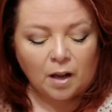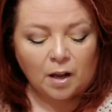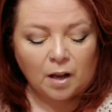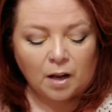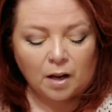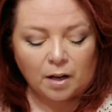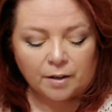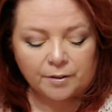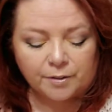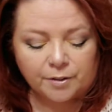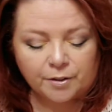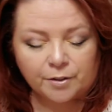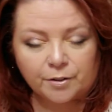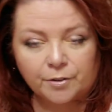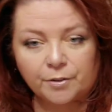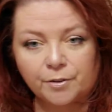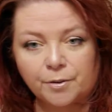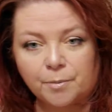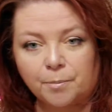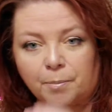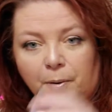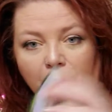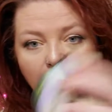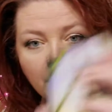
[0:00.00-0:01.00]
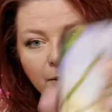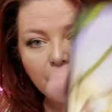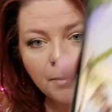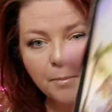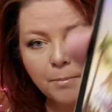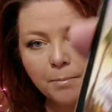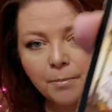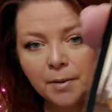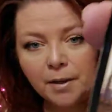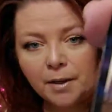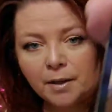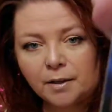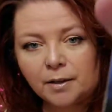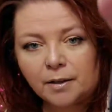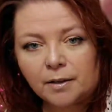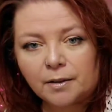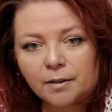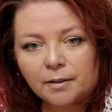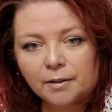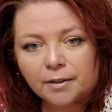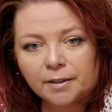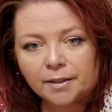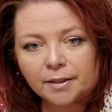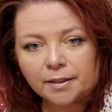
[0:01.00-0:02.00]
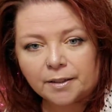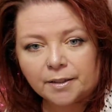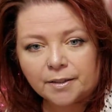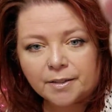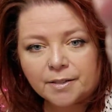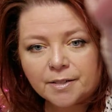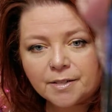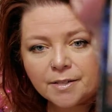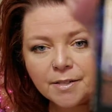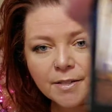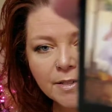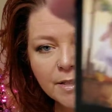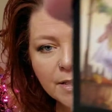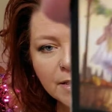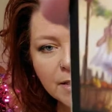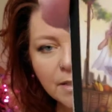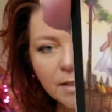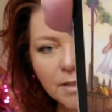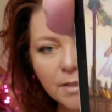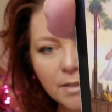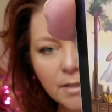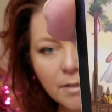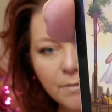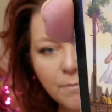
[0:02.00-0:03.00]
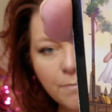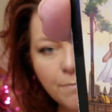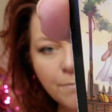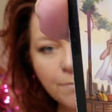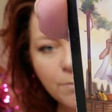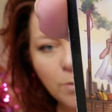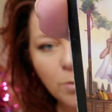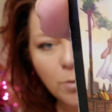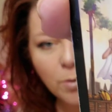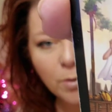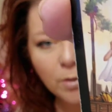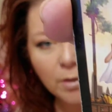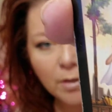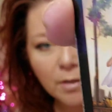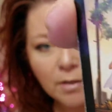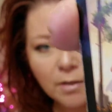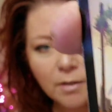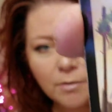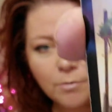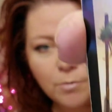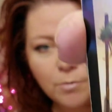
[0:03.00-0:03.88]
Under the bottom is the Four of